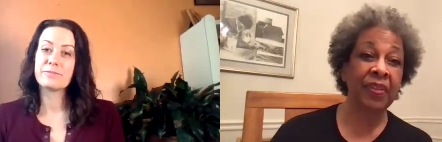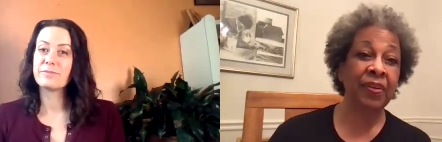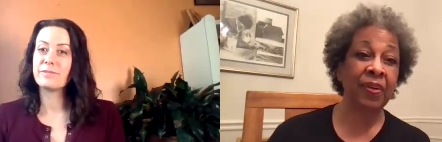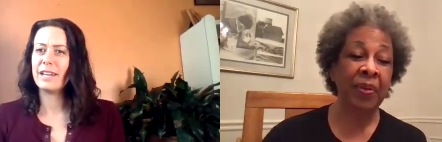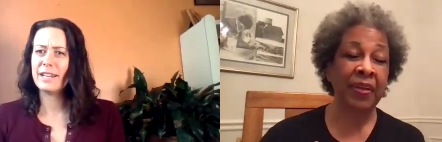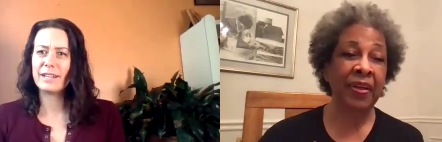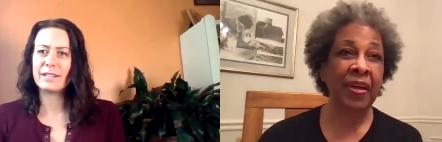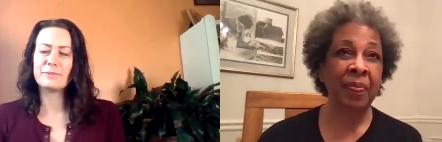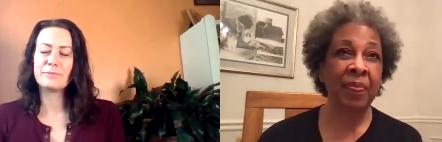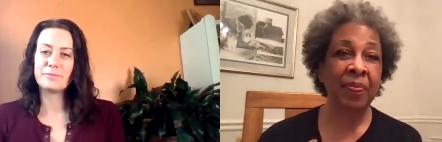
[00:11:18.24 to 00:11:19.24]
Speaker 1: you know,
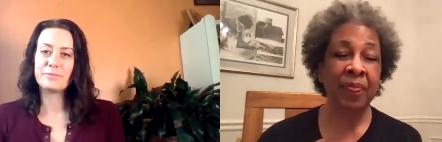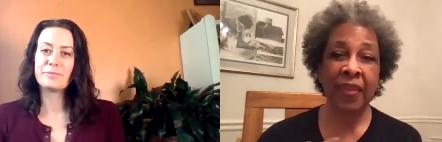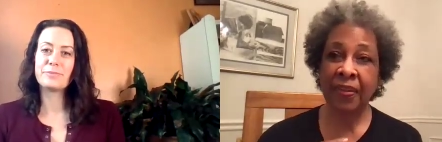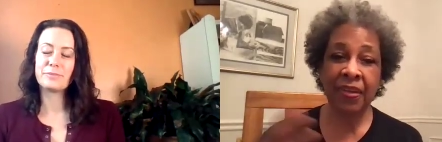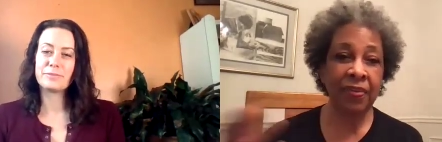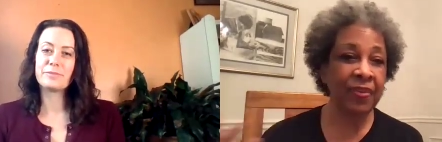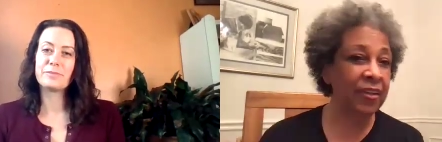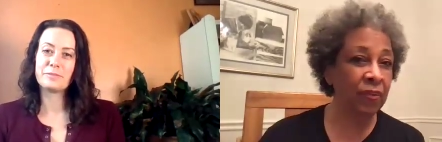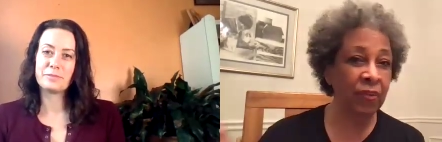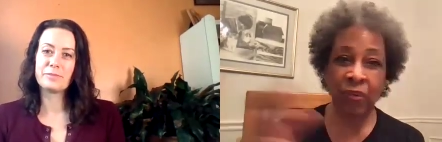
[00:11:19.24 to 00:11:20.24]
yeah. but
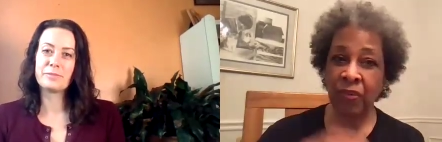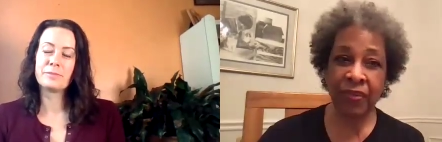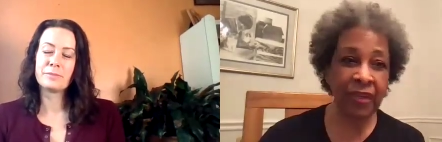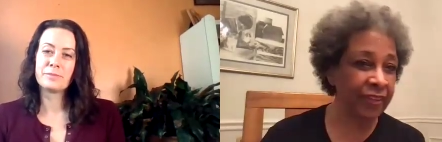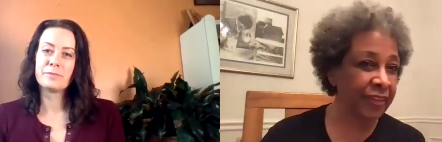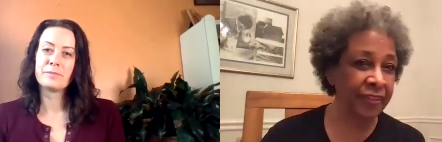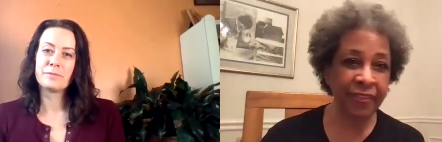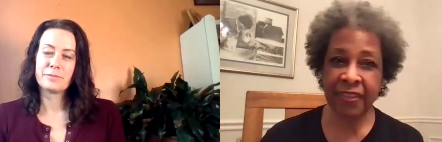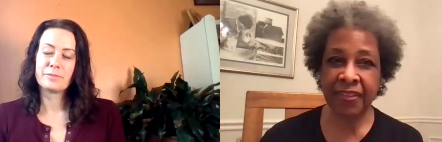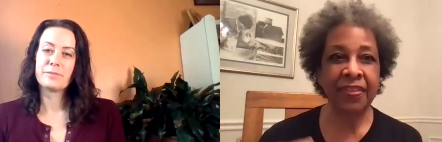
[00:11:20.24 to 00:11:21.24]
TV, no news, nothing,
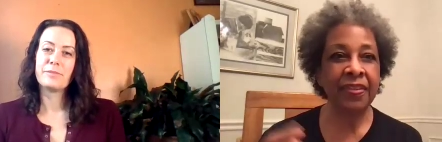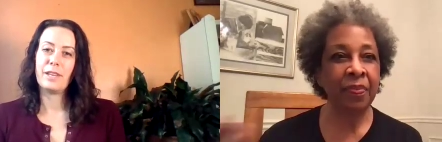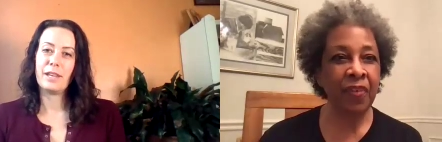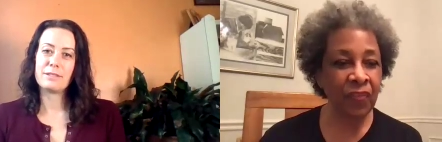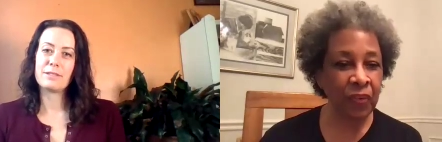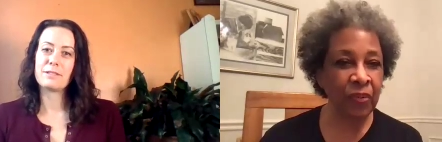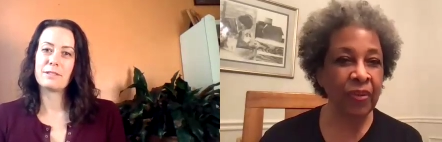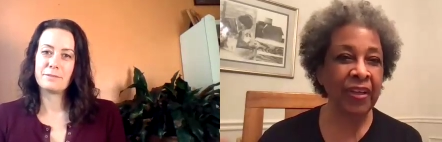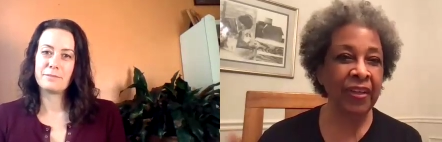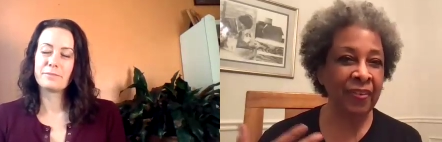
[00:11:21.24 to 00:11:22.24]
just yes,
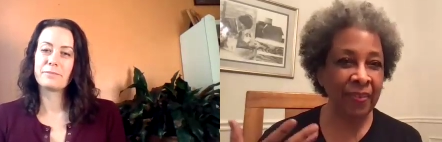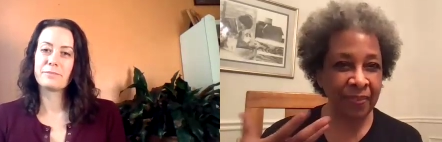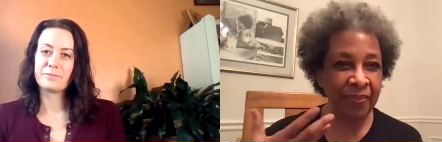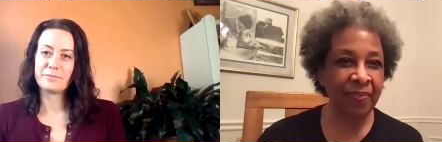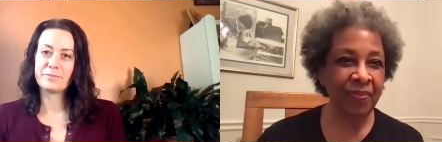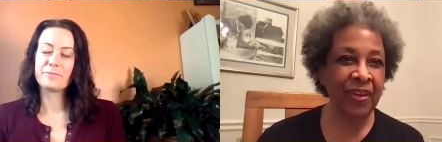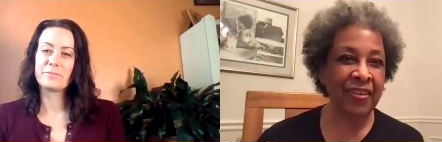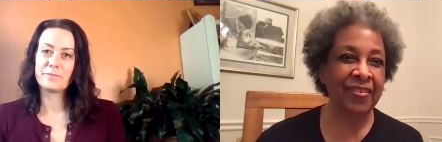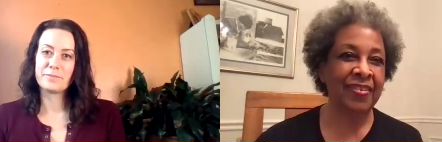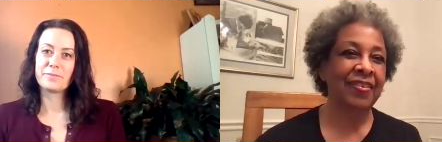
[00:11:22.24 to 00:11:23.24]
and
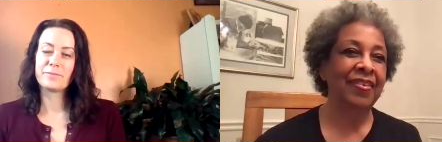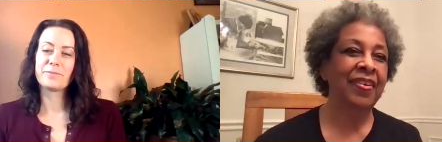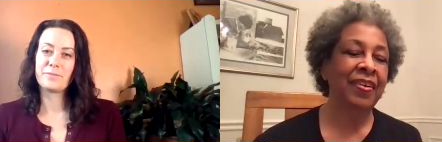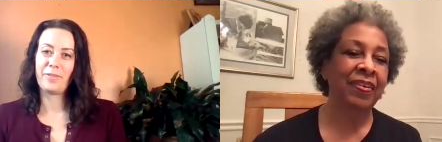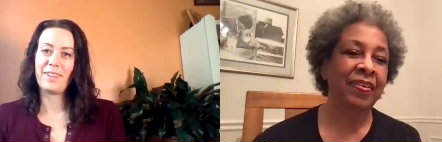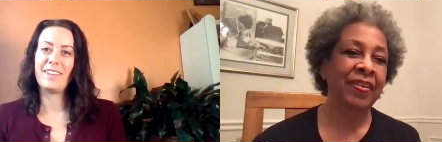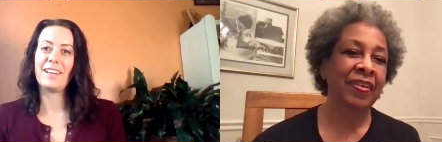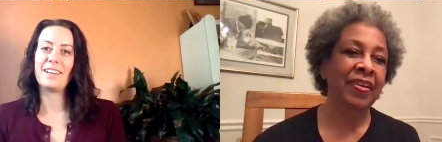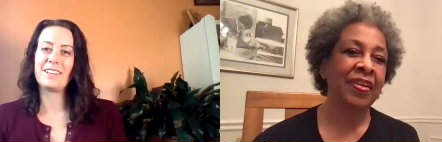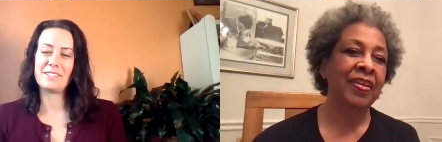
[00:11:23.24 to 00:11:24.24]
bass you know
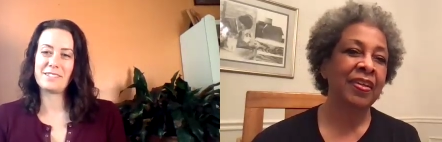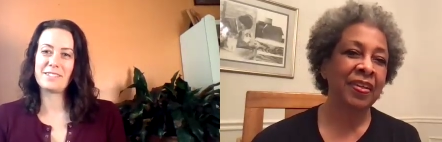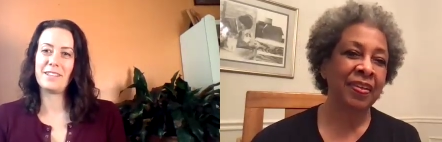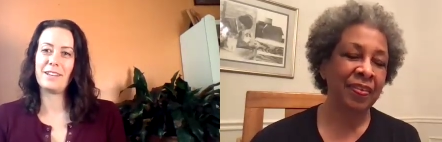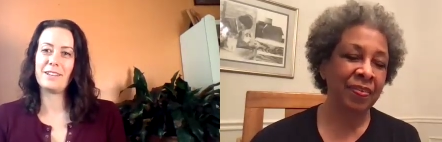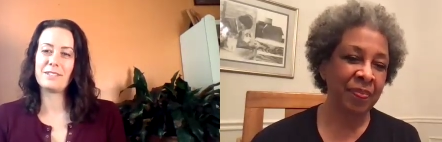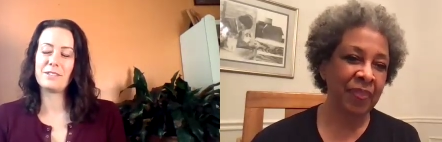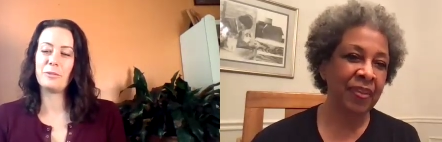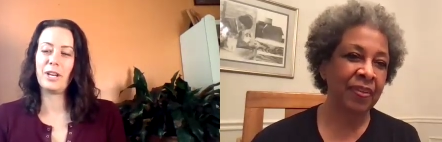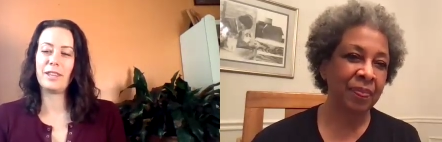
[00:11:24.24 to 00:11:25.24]
Speaker 2: yes
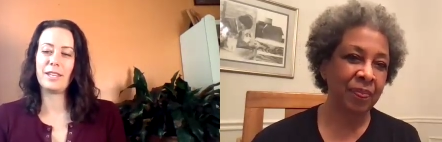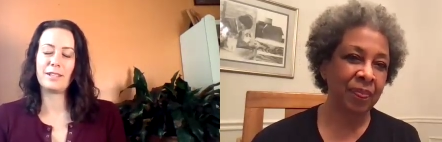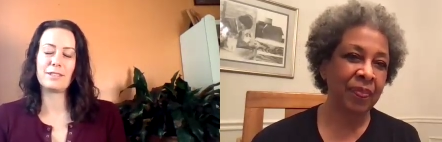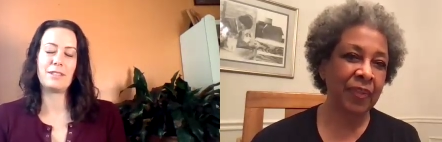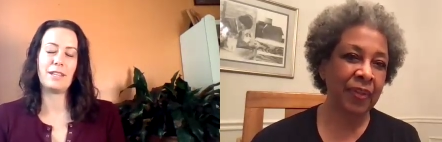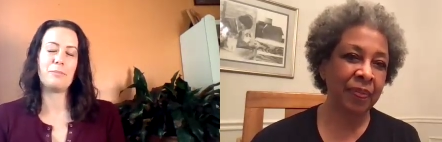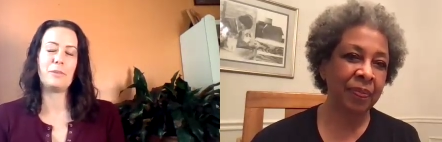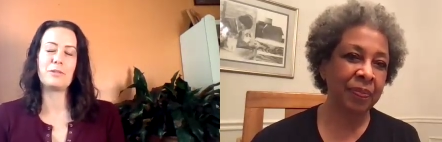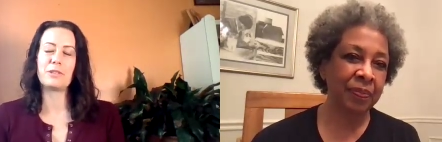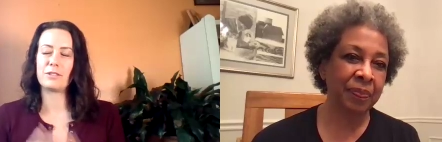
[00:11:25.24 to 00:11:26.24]
yes well i think it yeah
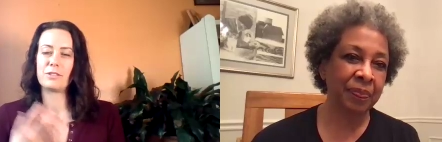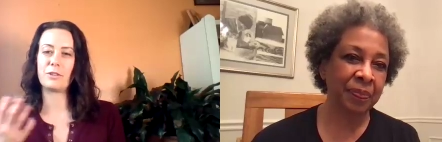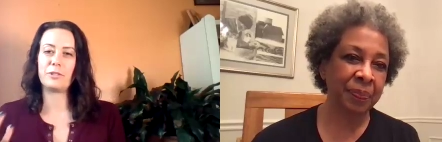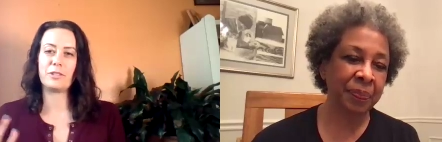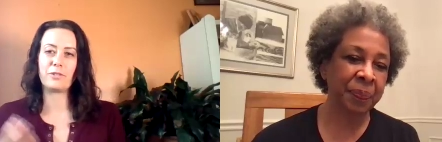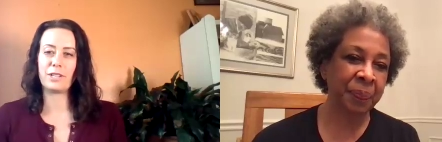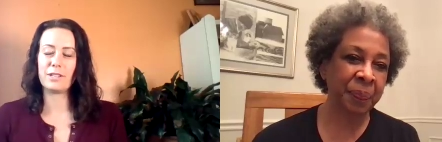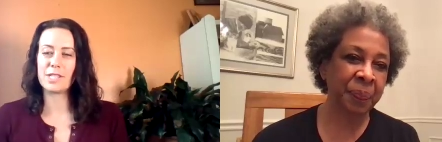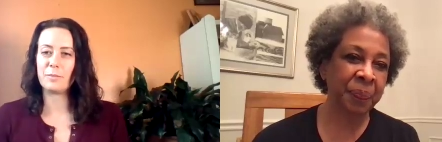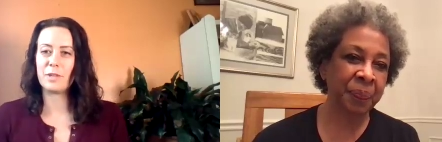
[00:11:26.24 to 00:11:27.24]
music is so different
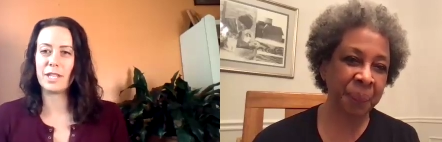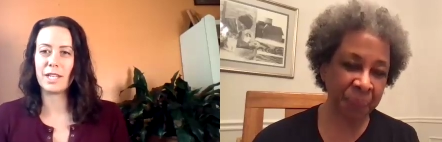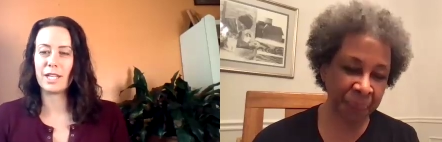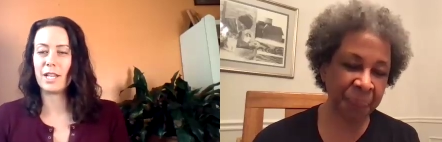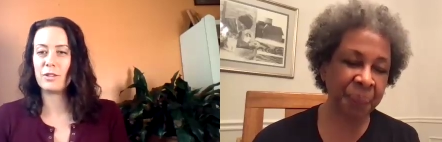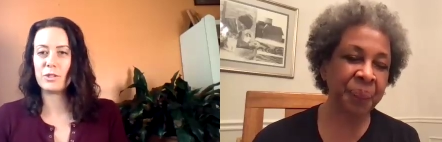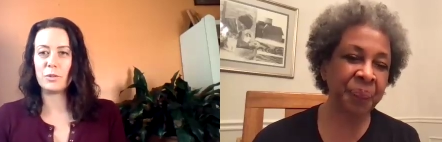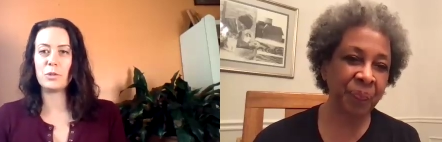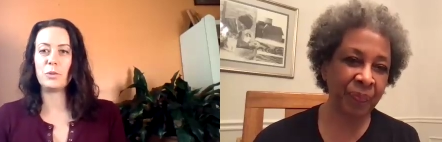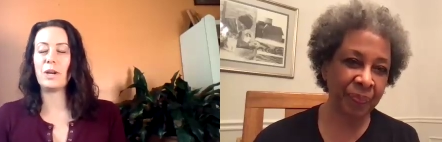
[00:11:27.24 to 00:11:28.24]
it's something that allows
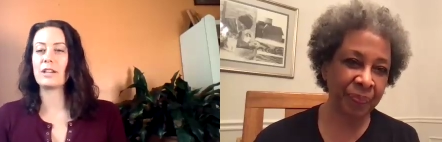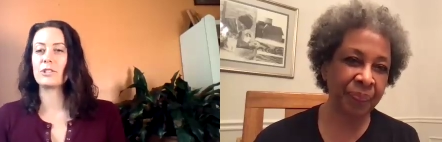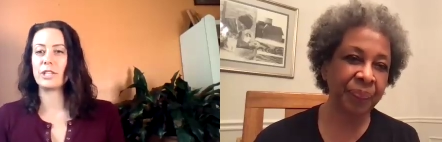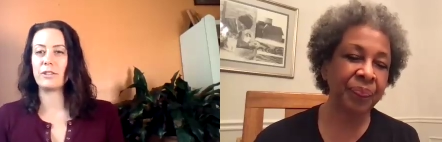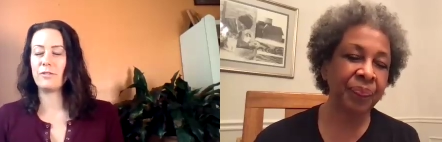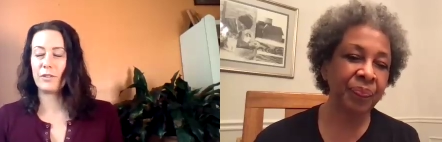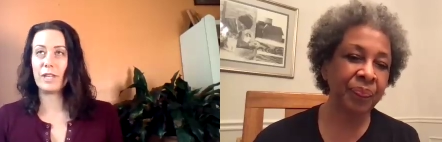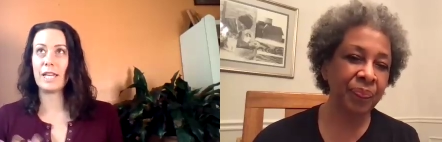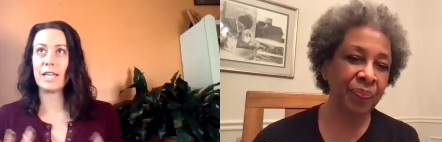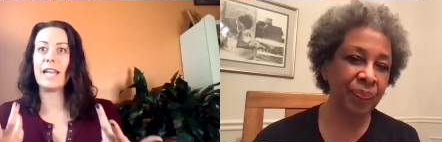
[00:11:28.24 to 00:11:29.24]
you to actually i
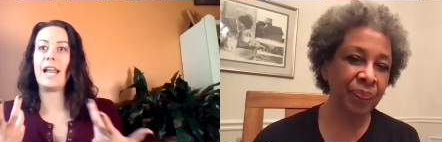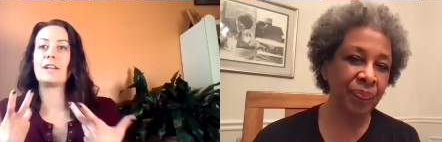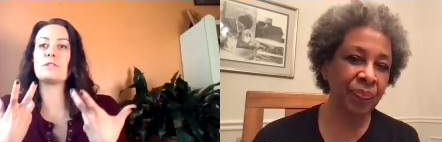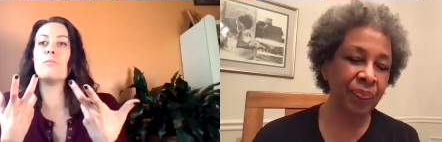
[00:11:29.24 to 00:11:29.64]
feel like connect